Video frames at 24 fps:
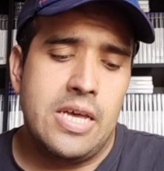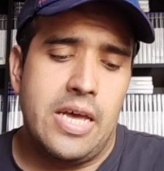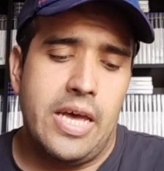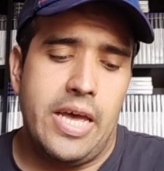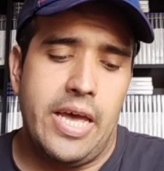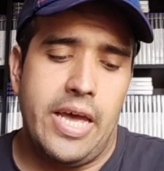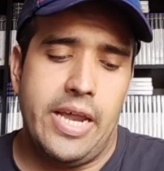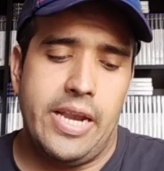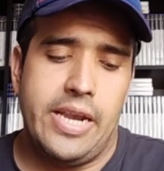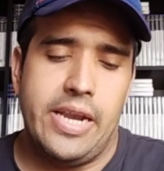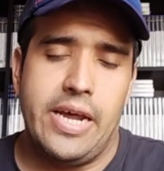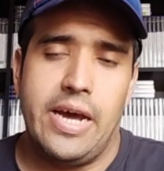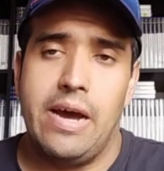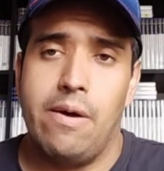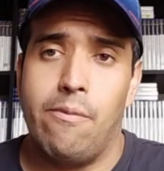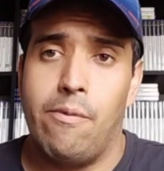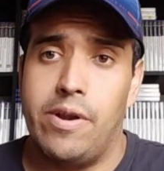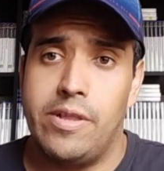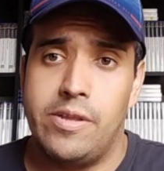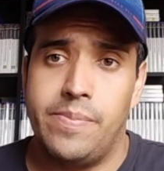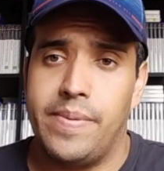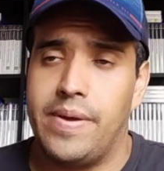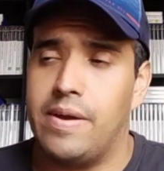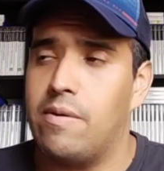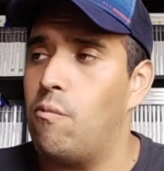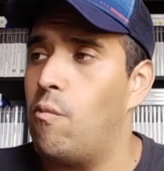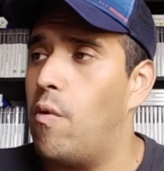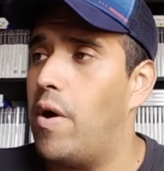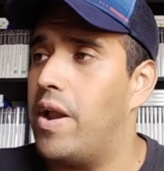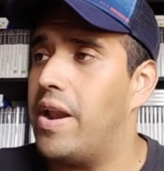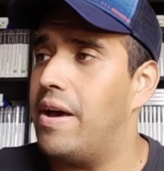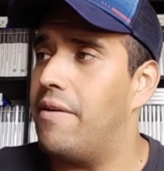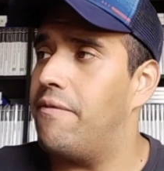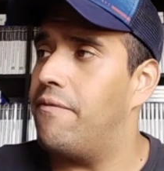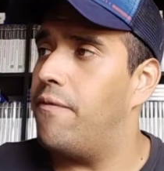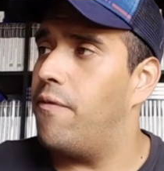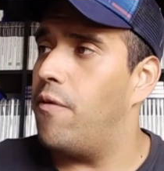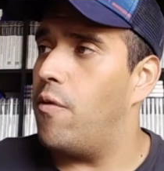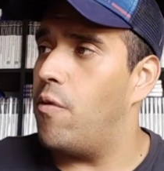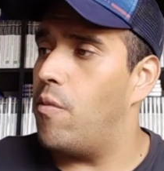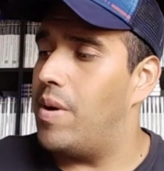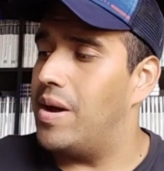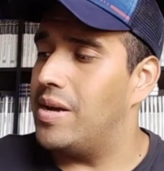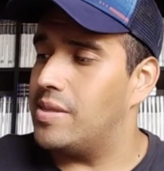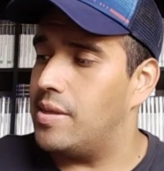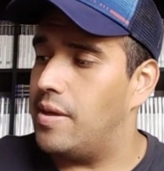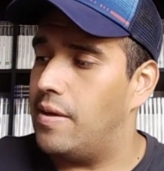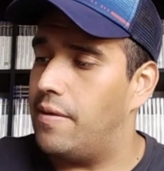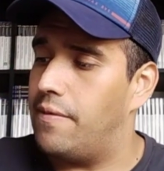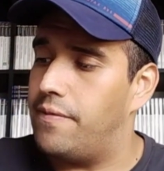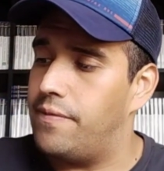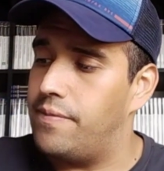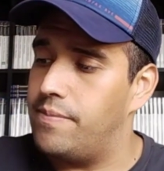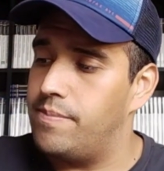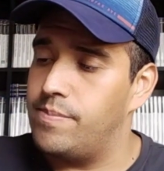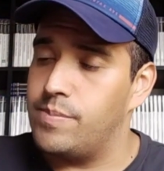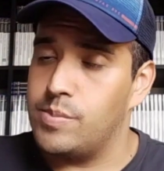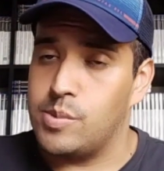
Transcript: and I wanted to pick one up for myself.